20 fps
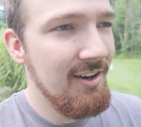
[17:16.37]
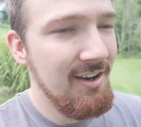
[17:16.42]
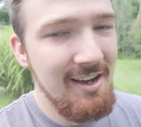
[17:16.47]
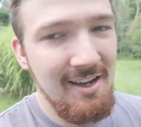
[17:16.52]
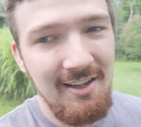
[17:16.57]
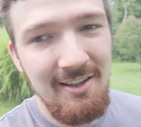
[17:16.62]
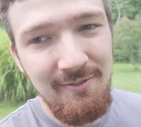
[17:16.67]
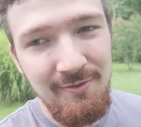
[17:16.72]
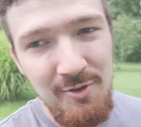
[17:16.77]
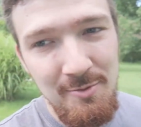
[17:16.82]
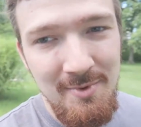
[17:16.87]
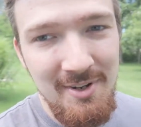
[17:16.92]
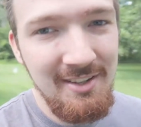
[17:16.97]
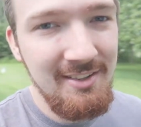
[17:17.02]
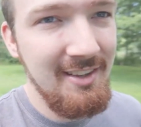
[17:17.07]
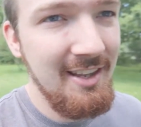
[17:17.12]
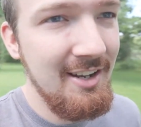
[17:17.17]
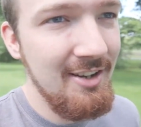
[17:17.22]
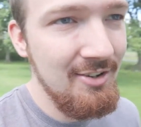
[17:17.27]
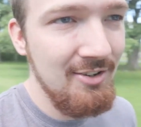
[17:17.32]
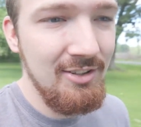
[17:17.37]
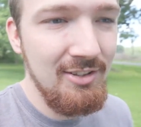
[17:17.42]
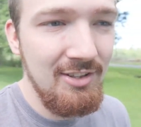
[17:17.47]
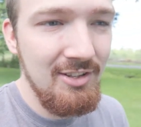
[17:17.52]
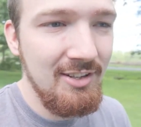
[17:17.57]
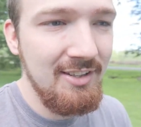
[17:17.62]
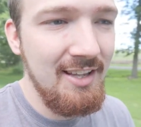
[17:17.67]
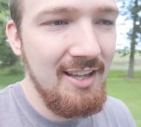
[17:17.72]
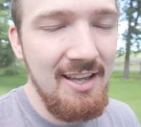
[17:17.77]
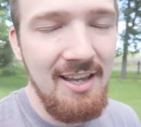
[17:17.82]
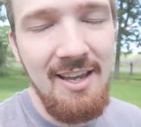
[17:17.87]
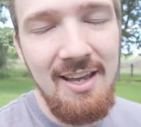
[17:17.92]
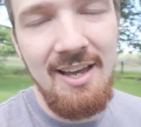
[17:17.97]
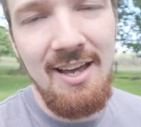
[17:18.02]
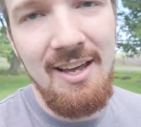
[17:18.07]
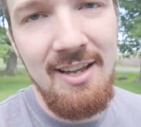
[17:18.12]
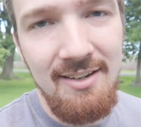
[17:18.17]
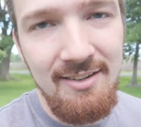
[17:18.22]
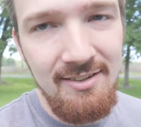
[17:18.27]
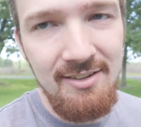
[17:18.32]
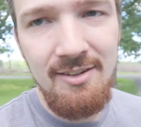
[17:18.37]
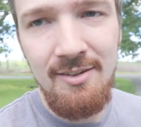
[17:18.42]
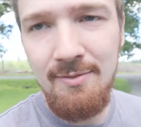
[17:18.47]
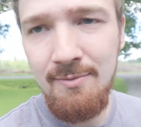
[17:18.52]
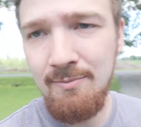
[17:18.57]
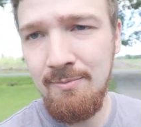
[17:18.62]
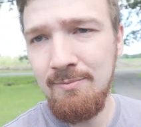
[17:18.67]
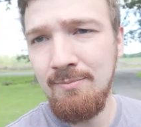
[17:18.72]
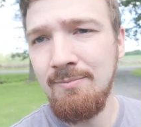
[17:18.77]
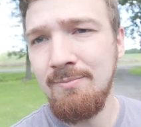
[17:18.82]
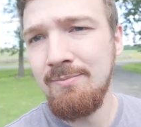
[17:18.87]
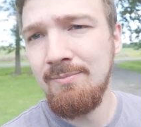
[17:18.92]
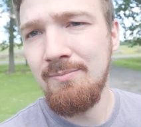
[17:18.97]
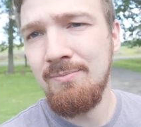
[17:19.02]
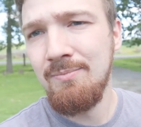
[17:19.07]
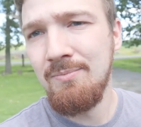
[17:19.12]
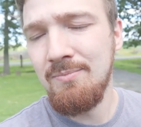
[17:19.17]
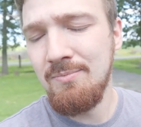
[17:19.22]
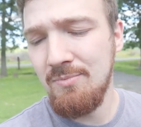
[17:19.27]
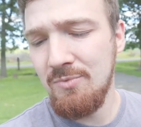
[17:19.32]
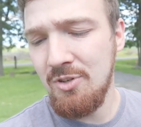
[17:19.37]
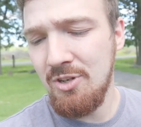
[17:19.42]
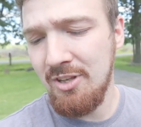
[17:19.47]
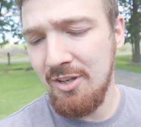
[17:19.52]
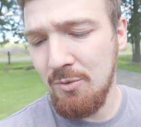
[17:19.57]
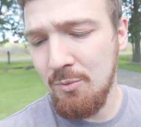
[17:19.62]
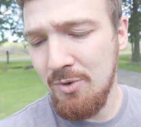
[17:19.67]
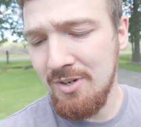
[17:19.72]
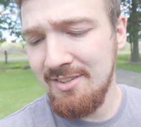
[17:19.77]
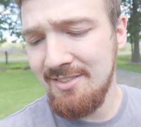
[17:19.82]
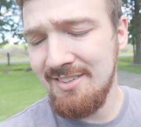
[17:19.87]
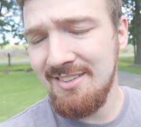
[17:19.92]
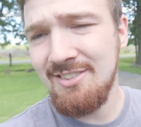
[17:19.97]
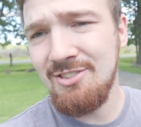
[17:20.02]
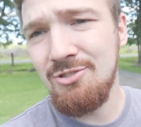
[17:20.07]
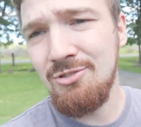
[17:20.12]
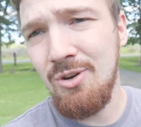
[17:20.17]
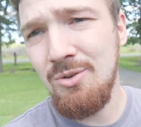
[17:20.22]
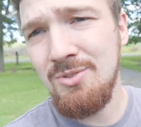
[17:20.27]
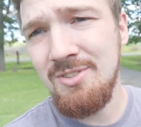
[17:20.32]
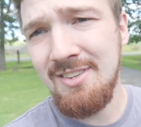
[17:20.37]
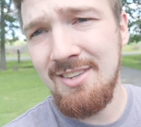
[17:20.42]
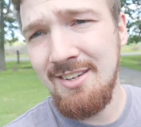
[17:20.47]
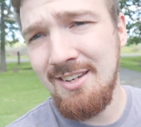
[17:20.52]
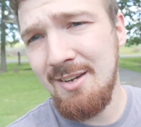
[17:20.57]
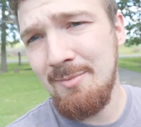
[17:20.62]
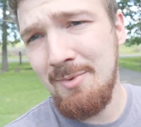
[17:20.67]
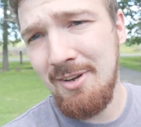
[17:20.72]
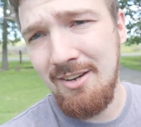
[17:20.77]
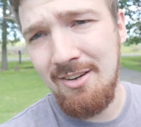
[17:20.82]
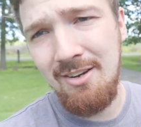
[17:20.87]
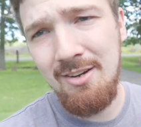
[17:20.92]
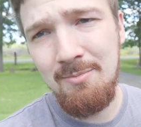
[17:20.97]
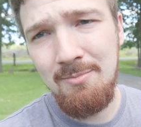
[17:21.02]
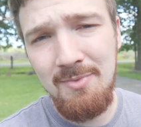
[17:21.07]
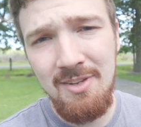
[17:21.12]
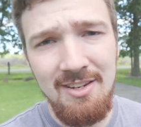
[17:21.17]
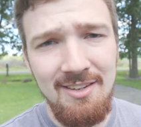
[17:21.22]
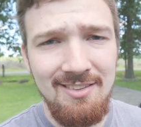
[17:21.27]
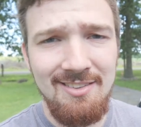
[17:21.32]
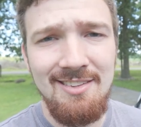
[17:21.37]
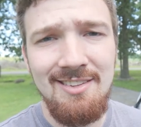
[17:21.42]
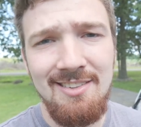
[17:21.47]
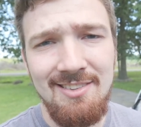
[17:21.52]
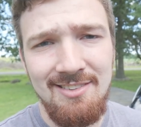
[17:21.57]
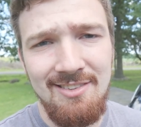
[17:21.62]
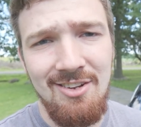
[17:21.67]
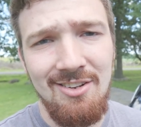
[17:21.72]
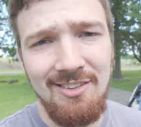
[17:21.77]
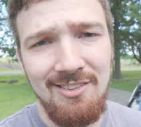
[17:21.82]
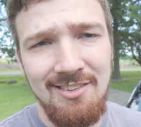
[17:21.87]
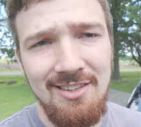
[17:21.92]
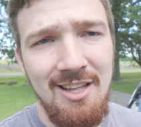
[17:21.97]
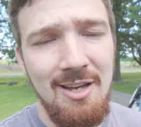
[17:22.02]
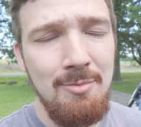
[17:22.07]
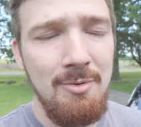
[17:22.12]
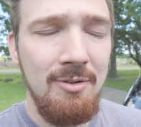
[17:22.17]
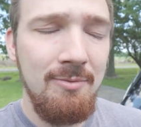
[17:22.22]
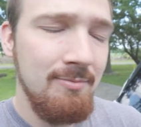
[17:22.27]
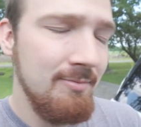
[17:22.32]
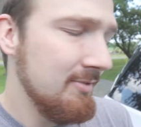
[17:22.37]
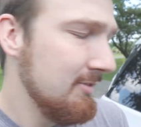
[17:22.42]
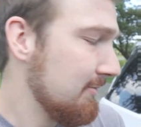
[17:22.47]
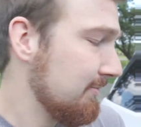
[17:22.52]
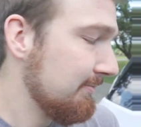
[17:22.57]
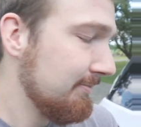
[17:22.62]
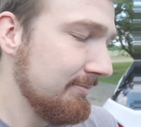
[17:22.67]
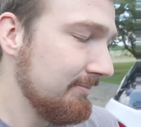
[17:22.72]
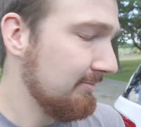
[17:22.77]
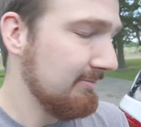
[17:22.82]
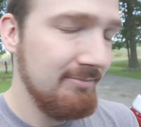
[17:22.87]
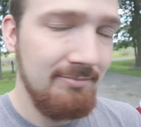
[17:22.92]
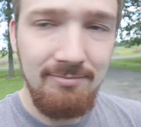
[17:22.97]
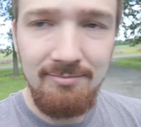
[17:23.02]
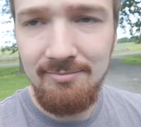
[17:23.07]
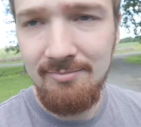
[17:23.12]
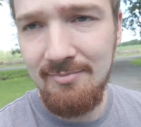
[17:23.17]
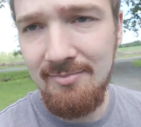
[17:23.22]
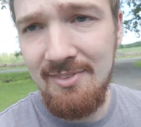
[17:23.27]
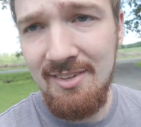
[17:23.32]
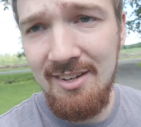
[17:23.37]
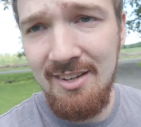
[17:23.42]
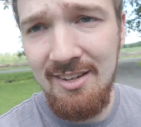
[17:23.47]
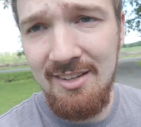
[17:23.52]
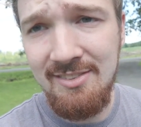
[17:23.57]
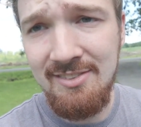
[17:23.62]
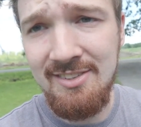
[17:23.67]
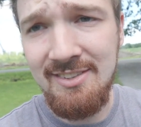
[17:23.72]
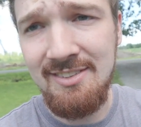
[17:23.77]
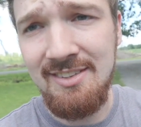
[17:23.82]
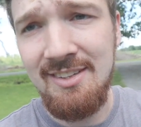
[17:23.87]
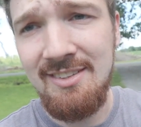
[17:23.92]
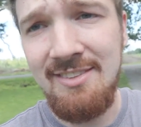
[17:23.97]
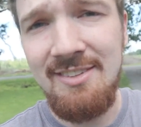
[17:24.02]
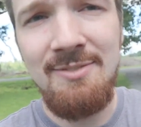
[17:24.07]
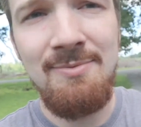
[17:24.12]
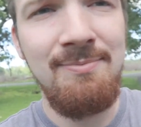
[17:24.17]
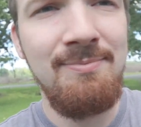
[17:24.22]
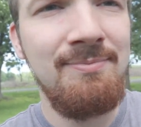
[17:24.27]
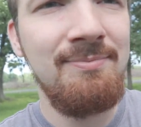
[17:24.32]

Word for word: A few minutes later you'll look and you're like, what is this gross thing on my arm? And it says dog slobber. It's disgusting.